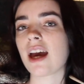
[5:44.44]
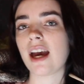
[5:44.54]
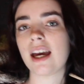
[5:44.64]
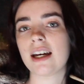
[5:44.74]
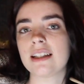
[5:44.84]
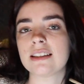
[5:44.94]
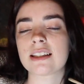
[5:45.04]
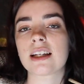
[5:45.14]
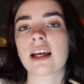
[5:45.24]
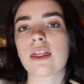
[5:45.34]
And
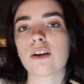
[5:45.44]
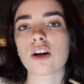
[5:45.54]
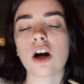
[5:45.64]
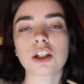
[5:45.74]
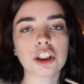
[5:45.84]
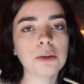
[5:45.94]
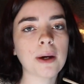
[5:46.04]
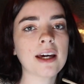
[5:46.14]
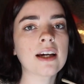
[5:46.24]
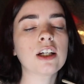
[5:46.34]
they're not too
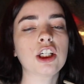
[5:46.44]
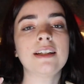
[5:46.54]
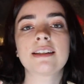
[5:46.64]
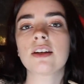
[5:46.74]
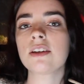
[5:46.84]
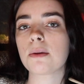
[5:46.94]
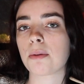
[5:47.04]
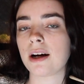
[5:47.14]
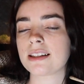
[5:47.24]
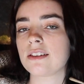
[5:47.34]
big. She's still an
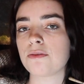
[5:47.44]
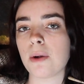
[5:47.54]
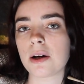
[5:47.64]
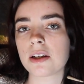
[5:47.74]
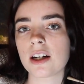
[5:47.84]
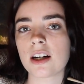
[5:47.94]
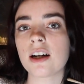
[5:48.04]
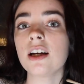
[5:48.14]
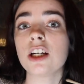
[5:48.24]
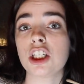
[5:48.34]
impressive
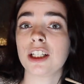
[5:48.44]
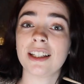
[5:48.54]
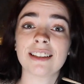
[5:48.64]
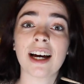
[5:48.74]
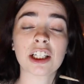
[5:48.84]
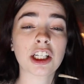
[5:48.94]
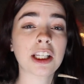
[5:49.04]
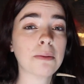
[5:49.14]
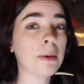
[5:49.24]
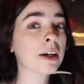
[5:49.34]
monitor. She is
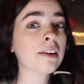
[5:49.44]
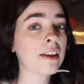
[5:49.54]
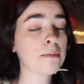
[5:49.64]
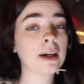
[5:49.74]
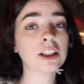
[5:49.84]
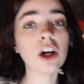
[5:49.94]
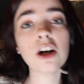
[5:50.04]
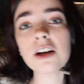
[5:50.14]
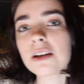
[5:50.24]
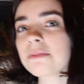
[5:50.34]
actually bigger than my
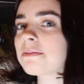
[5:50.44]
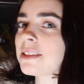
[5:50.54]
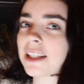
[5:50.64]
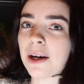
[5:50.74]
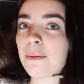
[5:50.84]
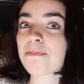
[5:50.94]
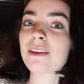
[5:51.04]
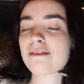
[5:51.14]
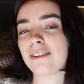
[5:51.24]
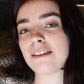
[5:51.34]
dog, so
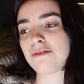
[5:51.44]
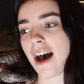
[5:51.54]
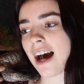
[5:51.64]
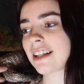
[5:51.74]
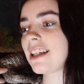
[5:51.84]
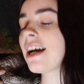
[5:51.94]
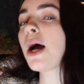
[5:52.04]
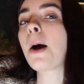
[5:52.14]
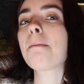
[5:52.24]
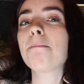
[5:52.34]
fun fact.
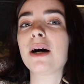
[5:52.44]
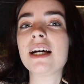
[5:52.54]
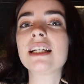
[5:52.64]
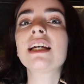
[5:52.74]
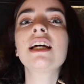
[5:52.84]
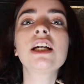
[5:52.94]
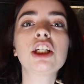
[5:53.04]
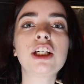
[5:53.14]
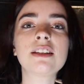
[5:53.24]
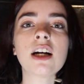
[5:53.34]
But
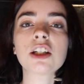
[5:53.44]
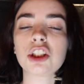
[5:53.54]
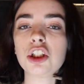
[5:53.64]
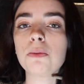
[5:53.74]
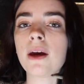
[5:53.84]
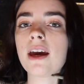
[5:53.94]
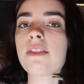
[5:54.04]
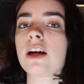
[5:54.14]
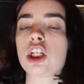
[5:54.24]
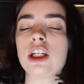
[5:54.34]
she's not too big
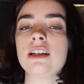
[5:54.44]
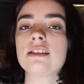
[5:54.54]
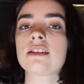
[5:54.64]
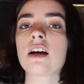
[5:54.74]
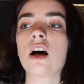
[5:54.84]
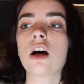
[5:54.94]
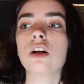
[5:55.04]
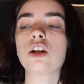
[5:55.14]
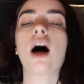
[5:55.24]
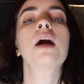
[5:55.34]
that she's
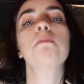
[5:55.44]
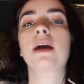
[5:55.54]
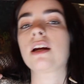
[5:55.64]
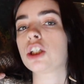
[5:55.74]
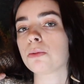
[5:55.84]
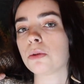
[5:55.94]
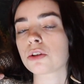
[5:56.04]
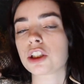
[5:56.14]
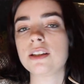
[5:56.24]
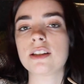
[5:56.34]
unmanageable.
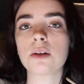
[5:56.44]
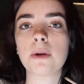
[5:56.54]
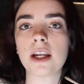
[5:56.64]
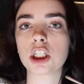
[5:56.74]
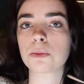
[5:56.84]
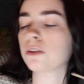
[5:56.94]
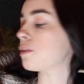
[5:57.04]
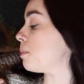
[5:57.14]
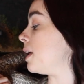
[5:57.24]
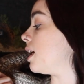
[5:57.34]
She's still manageable
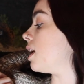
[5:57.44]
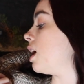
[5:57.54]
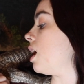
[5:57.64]
for me,